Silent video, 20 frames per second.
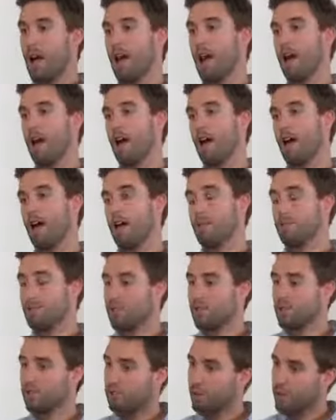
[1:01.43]
I'm
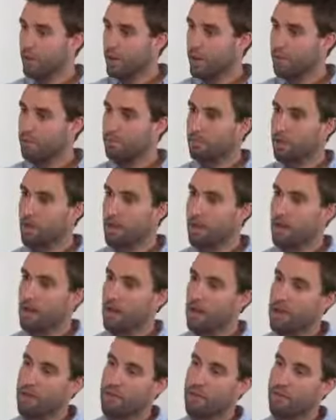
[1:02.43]
still studying
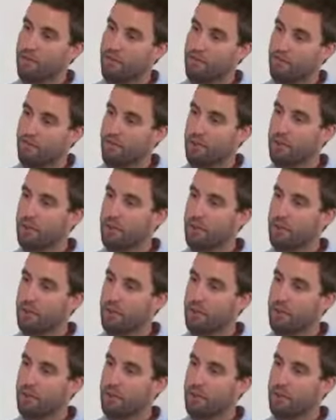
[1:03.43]
in my final